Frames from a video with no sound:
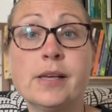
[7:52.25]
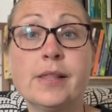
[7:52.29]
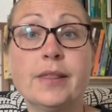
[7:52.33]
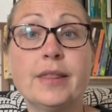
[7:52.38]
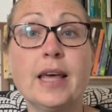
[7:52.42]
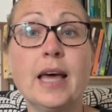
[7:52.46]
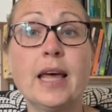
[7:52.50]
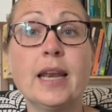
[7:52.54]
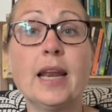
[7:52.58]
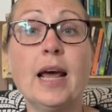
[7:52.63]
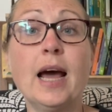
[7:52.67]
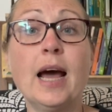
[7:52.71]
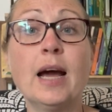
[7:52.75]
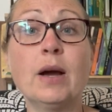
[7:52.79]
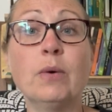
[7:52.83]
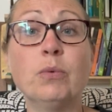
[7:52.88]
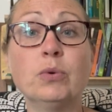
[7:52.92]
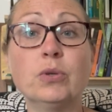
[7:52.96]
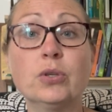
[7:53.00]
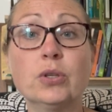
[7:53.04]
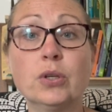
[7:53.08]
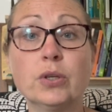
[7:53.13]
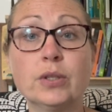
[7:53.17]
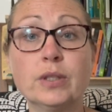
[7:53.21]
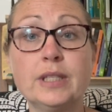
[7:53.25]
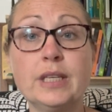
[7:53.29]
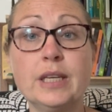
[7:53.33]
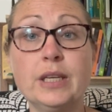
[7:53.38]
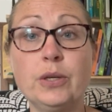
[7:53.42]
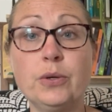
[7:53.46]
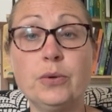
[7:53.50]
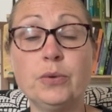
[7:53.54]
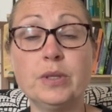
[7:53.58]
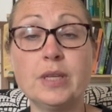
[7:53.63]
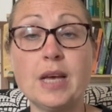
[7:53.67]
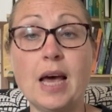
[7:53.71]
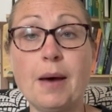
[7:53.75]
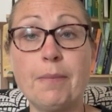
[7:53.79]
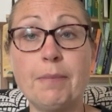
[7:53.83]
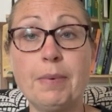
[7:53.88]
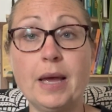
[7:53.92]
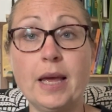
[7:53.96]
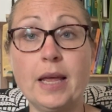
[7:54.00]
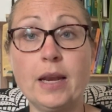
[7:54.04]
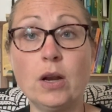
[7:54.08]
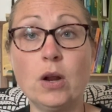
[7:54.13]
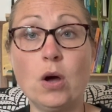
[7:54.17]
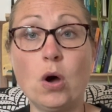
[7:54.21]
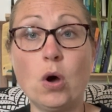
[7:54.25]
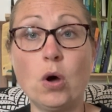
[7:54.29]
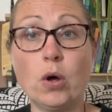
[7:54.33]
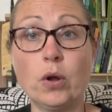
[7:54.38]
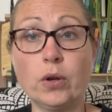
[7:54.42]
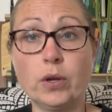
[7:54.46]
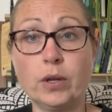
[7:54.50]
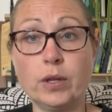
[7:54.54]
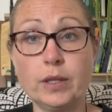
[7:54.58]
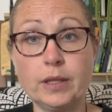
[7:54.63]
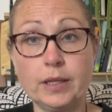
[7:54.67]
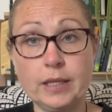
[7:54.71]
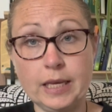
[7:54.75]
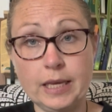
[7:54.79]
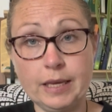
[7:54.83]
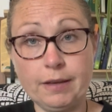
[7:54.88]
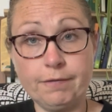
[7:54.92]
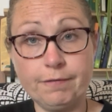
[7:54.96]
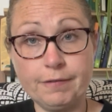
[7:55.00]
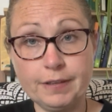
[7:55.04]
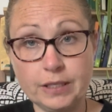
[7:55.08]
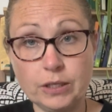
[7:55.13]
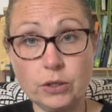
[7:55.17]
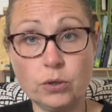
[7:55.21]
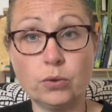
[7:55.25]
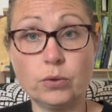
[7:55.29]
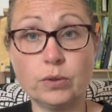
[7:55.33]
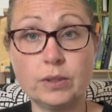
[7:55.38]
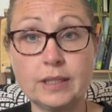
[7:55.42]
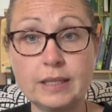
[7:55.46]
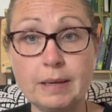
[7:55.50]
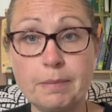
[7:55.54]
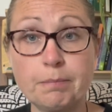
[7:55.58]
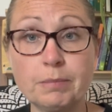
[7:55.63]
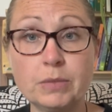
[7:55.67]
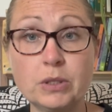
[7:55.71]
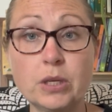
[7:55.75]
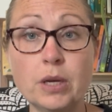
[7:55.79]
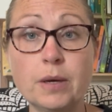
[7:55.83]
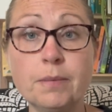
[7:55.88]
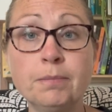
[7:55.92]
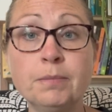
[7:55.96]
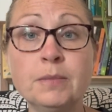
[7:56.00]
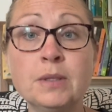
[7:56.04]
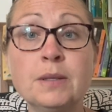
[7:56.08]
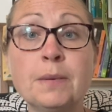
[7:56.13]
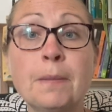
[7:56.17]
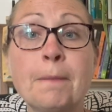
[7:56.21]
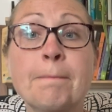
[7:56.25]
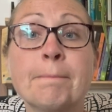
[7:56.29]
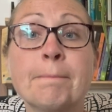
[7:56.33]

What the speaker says: then I would continue tapping on the physical symptoms.